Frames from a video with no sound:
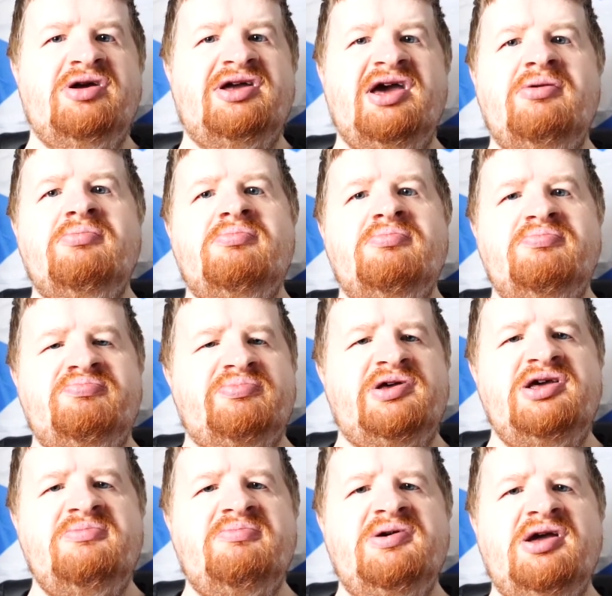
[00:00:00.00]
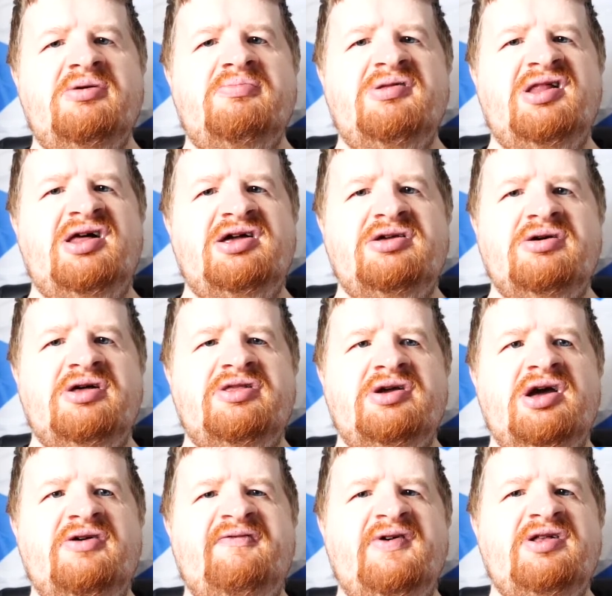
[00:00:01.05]
Again, keep being polite. I
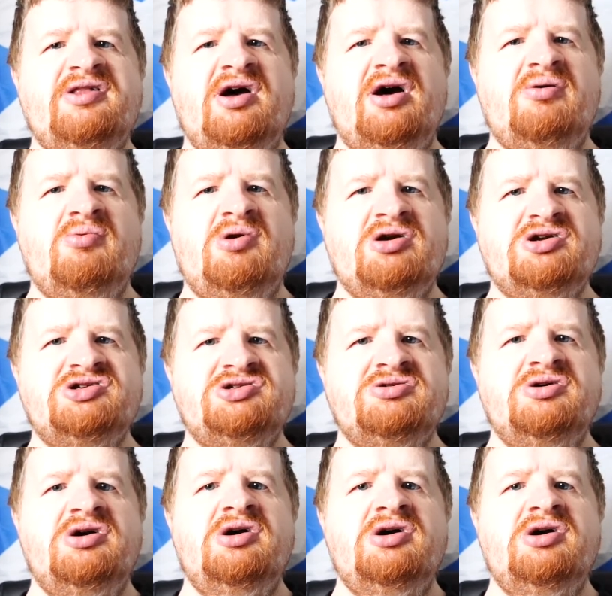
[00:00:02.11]
think I find that works.